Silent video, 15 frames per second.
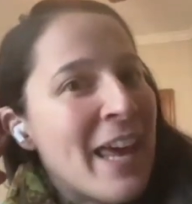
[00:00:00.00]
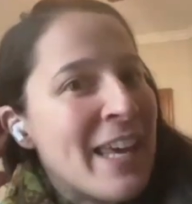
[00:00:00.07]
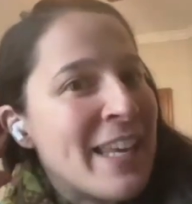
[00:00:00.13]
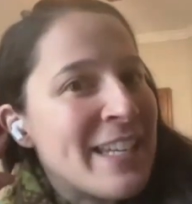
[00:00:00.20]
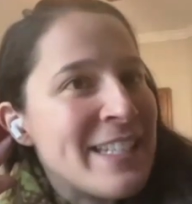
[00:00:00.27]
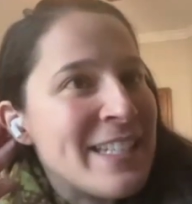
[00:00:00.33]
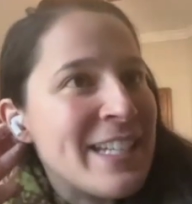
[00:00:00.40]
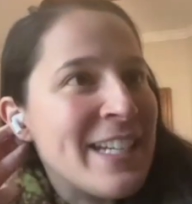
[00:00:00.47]

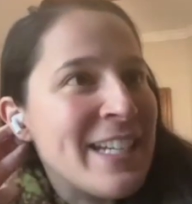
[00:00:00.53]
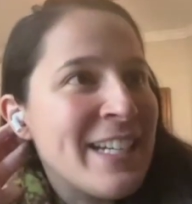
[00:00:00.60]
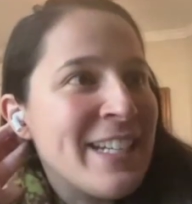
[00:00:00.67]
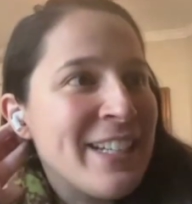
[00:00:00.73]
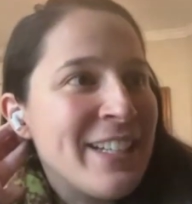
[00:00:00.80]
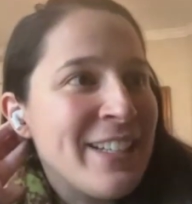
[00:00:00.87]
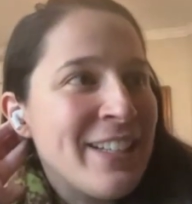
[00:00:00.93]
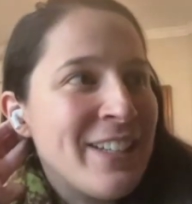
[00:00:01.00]
and
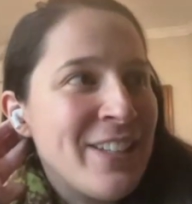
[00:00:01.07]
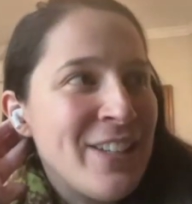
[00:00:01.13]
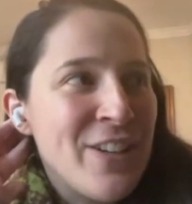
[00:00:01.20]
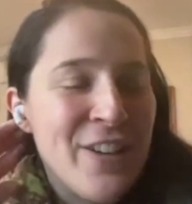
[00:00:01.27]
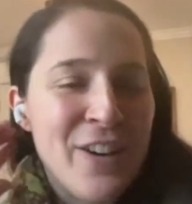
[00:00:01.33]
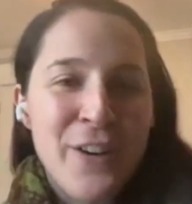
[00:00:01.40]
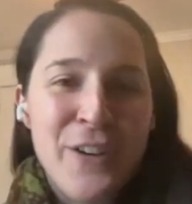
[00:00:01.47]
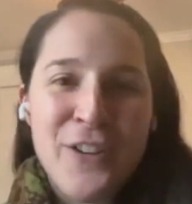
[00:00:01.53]

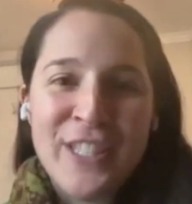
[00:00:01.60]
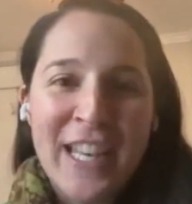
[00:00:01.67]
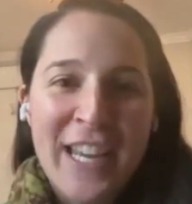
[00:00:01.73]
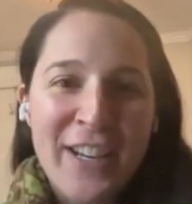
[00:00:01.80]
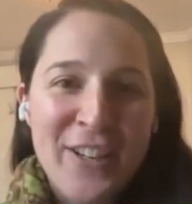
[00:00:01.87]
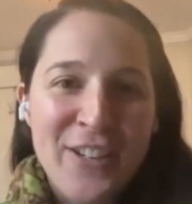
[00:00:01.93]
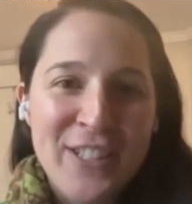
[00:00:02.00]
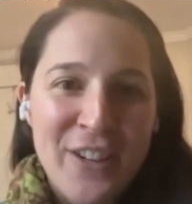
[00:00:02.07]
you know you
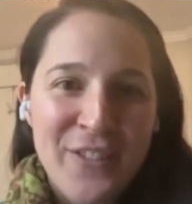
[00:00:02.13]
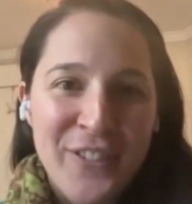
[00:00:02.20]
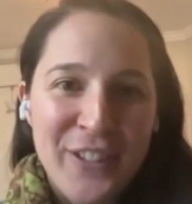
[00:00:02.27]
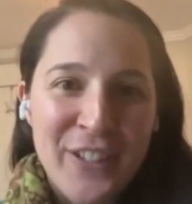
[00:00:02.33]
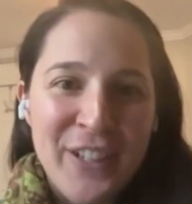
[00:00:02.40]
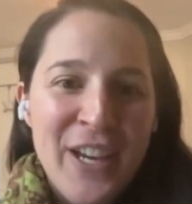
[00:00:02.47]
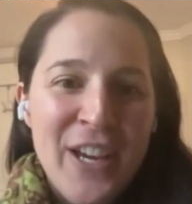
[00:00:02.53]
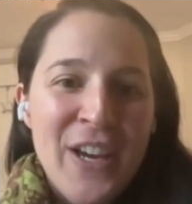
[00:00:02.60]
say to yourself
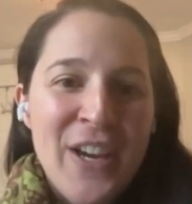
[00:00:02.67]
like